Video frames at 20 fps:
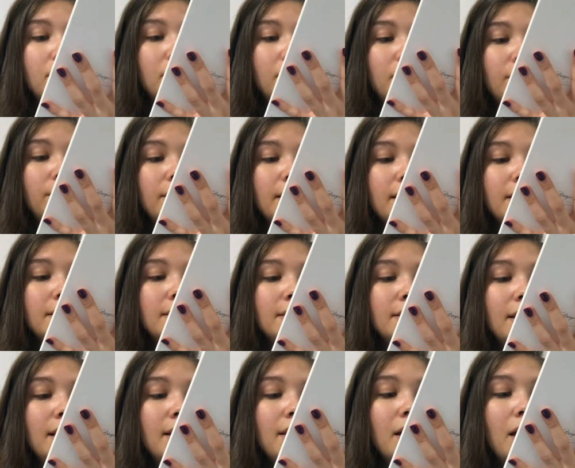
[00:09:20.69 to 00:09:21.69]
who is
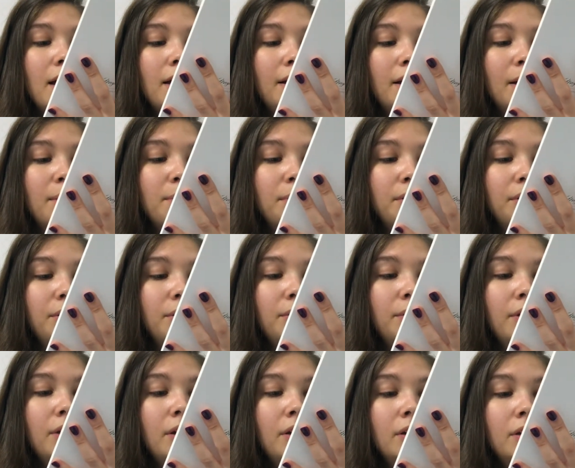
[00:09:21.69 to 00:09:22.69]
in the hot air
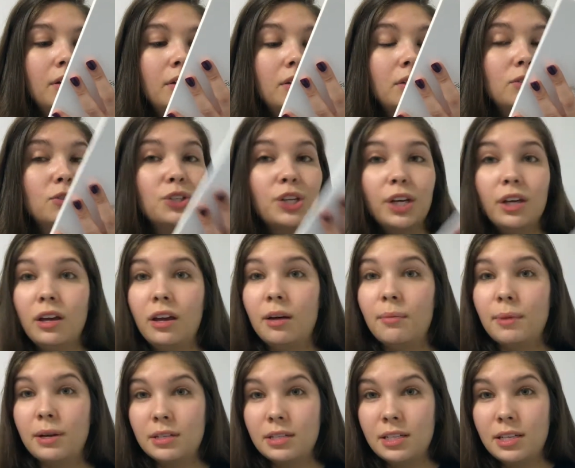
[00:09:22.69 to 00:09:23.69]
balloon drinking a
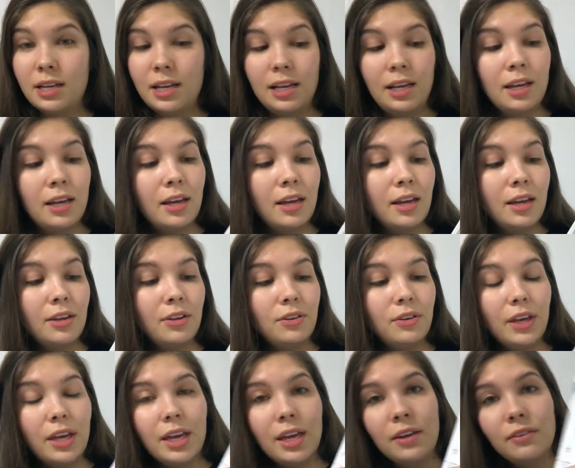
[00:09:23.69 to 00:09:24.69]
martini. You
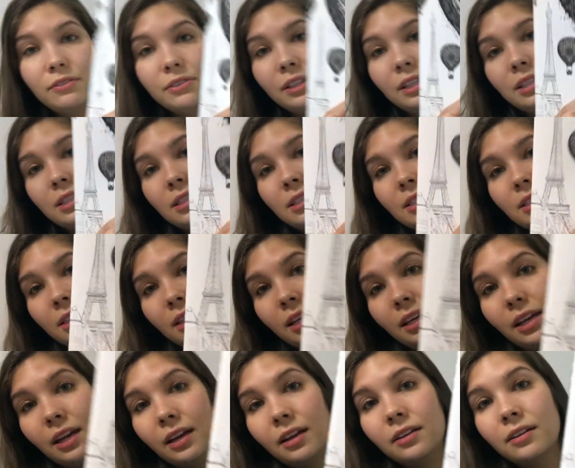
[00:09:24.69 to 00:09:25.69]
can't really
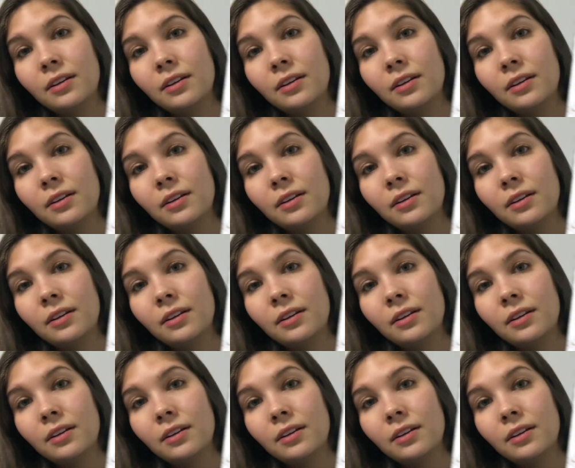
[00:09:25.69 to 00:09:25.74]
see.